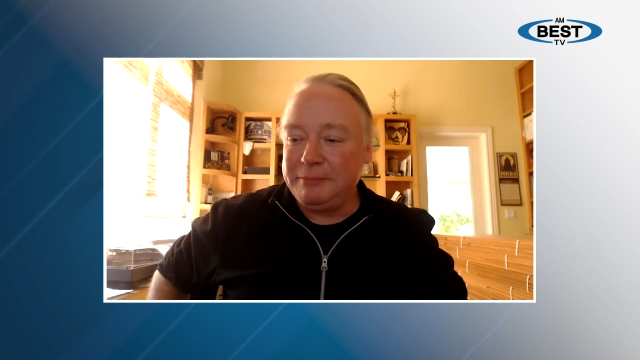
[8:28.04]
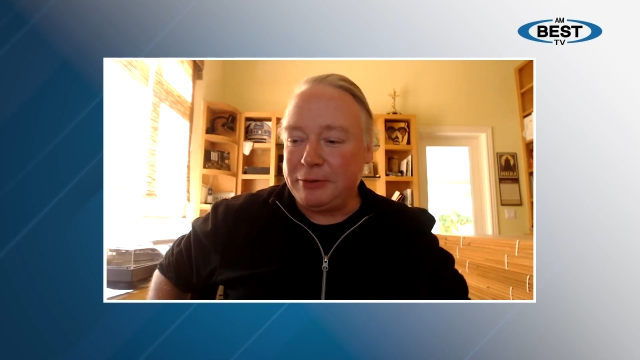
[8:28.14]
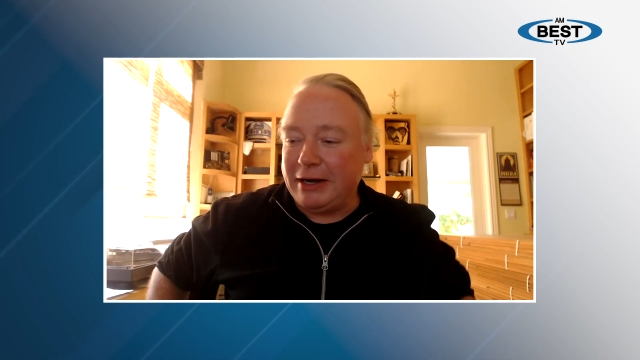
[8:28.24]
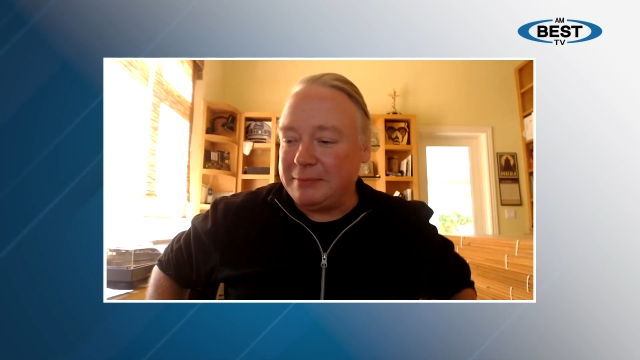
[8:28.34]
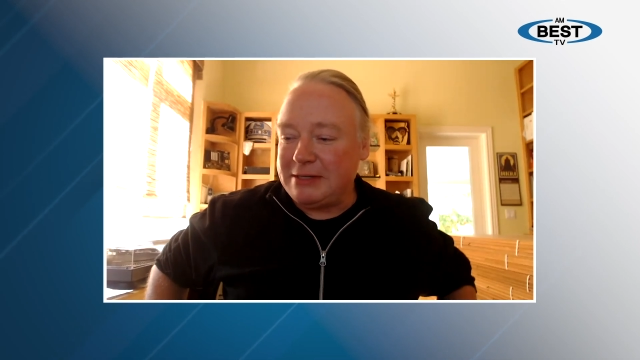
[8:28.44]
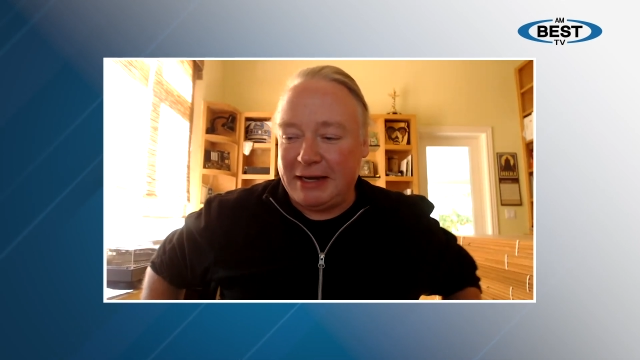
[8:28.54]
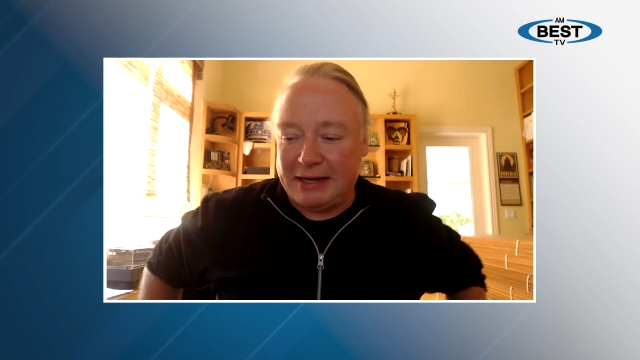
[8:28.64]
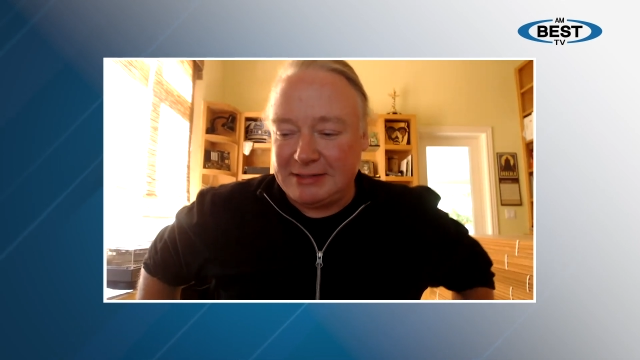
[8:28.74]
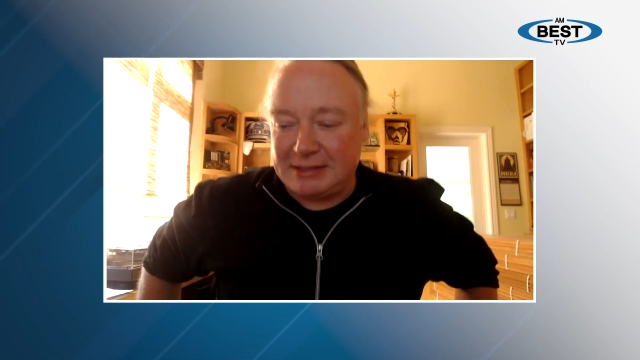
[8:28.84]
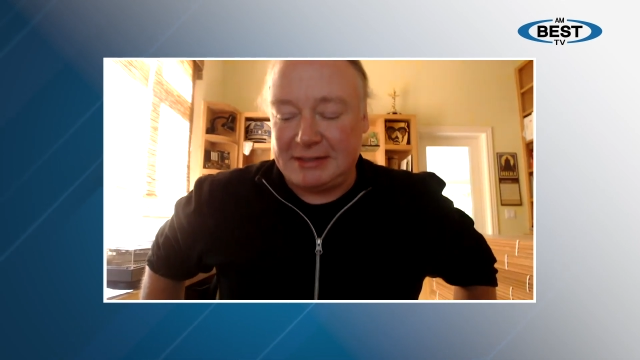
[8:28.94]
perhaps
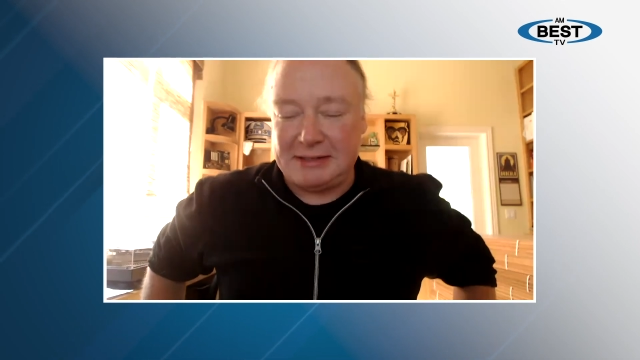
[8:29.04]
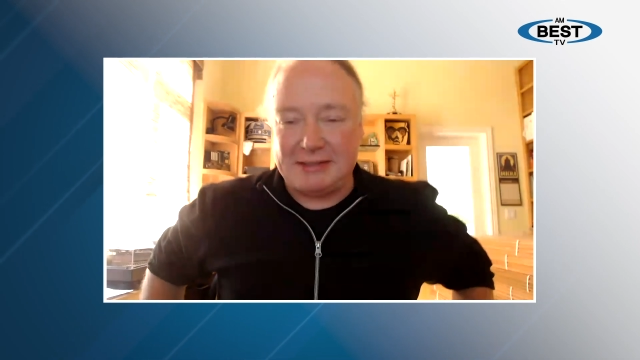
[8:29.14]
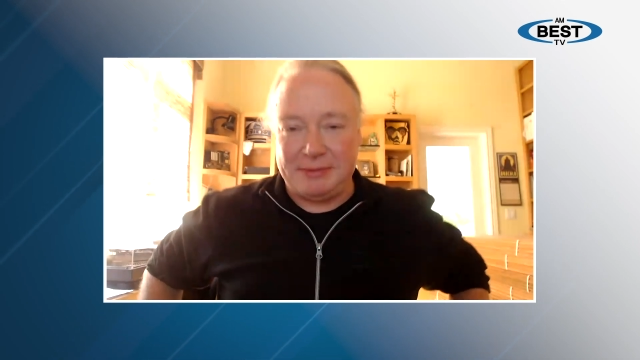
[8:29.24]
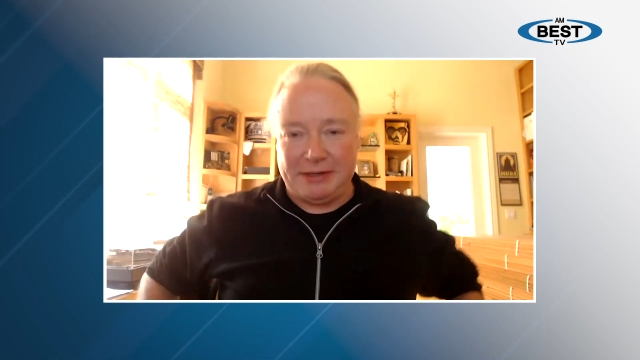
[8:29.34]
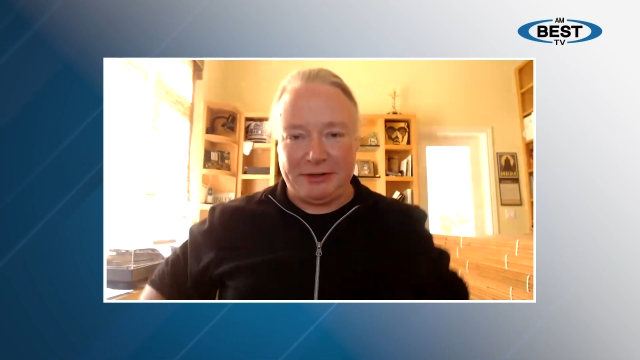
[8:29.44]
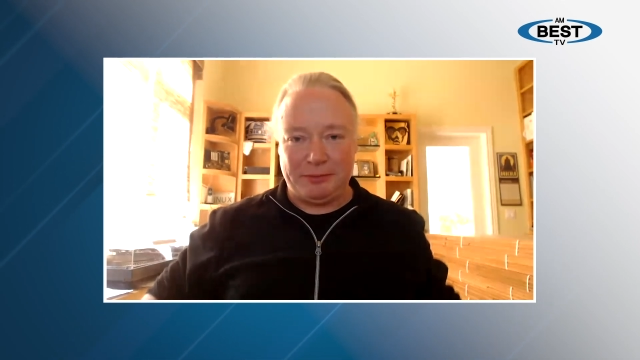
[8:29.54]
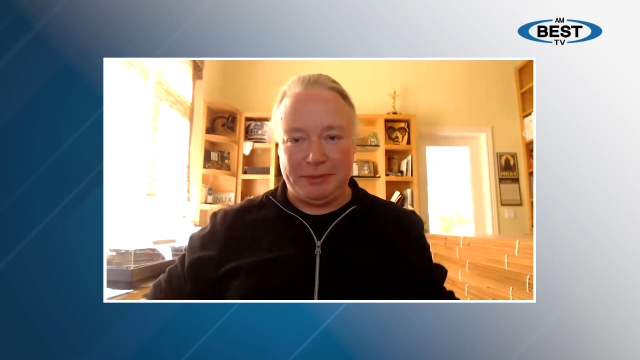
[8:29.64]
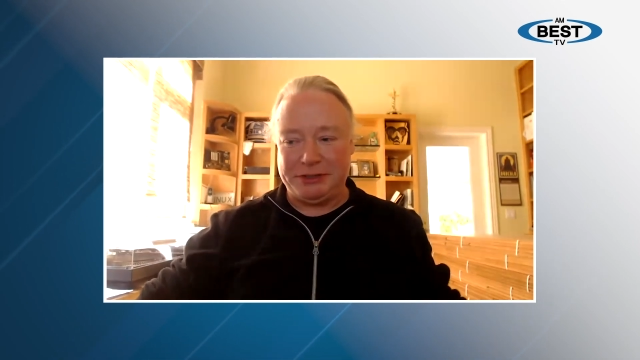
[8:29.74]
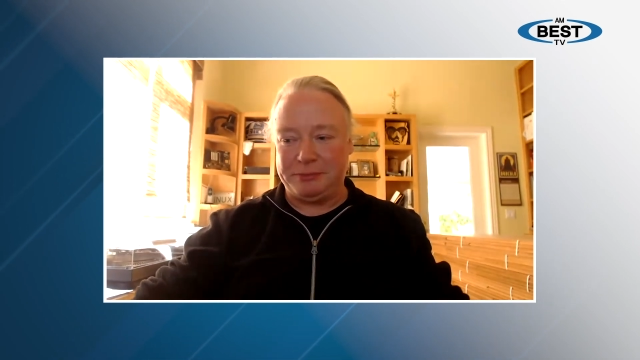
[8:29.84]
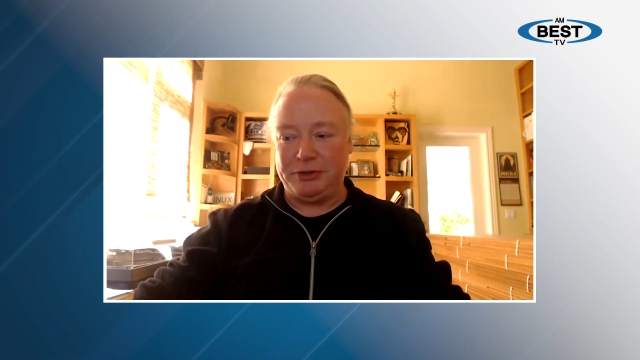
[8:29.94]
as some of the other
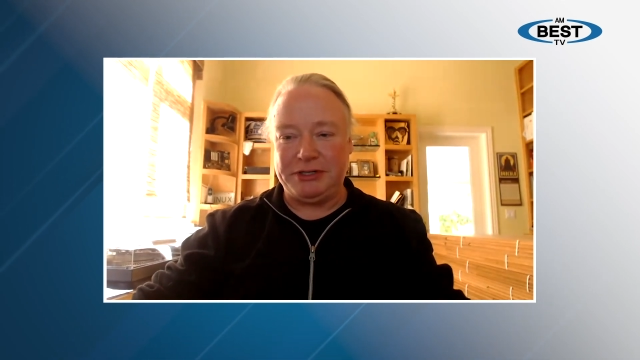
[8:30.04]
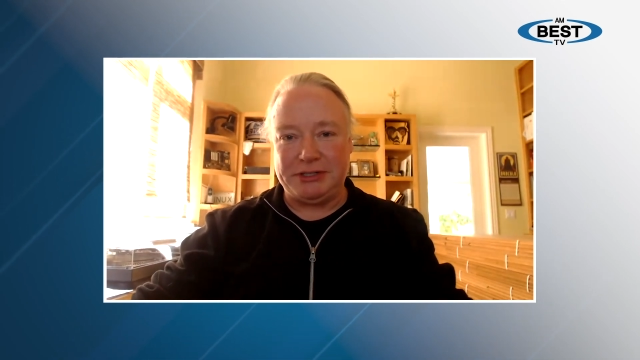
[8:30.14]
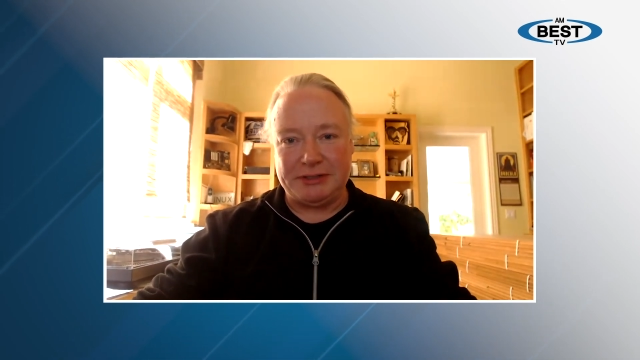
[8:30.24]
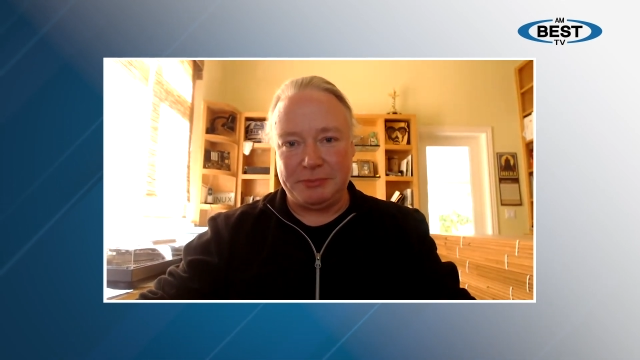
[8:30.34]
major breaches,